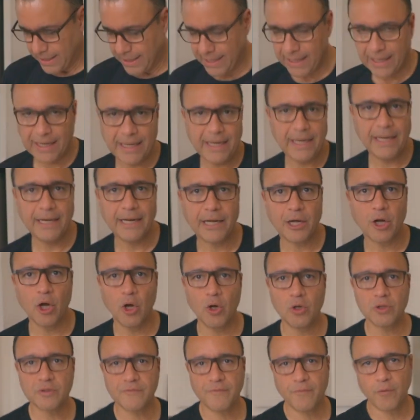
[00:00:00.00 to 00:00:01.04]
And in it
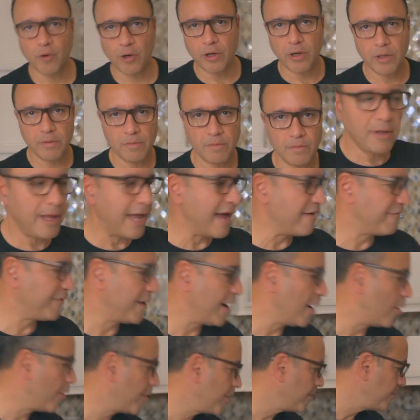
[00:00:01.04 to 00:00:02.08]
goes for half an
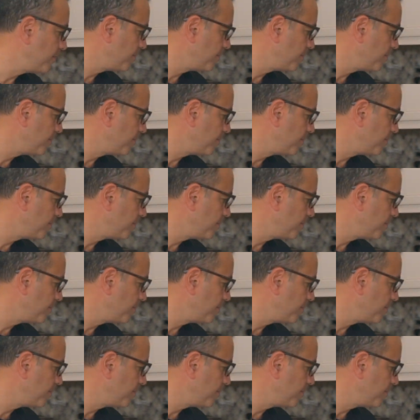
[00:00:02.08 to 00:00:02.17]
hour.